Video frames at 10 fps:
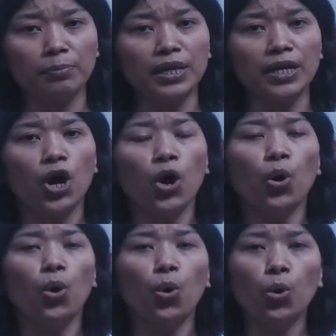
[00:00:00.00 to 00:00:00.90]
be
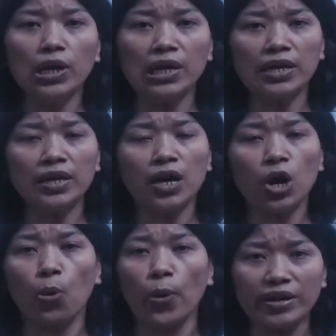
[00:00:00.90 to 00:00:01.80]
only
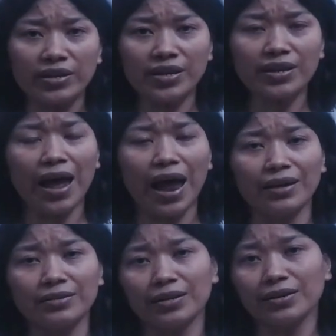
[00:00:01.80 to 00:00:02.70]
querying
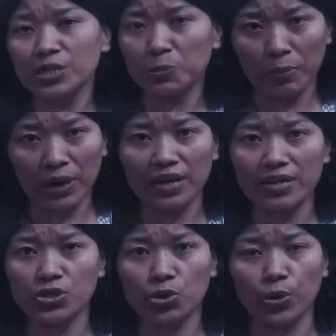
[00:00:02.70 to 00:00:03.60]
and the display
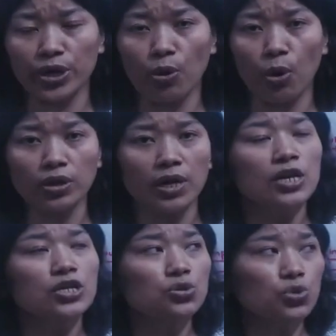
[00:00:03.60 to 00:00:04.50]
is going on.
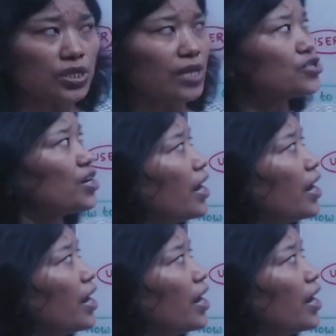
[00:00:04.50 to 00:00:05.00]
So such